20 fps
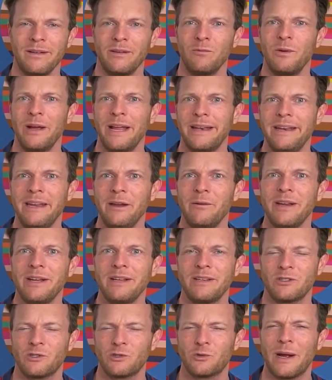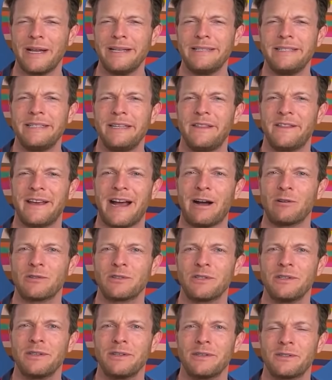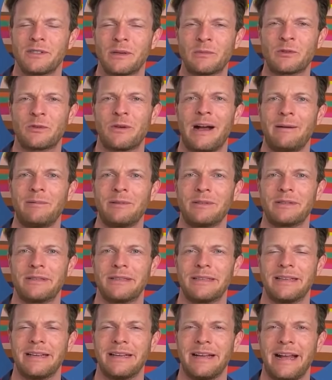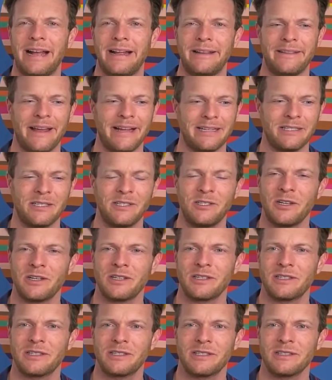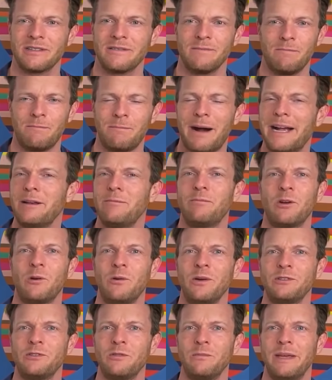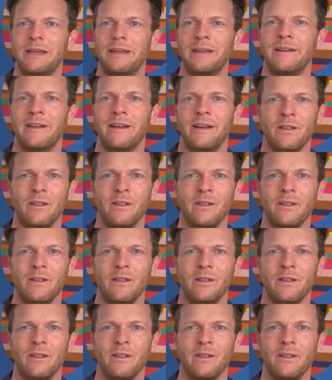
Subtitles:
we are nearing 20,000 subscribers, and that's just mind-blowing to me.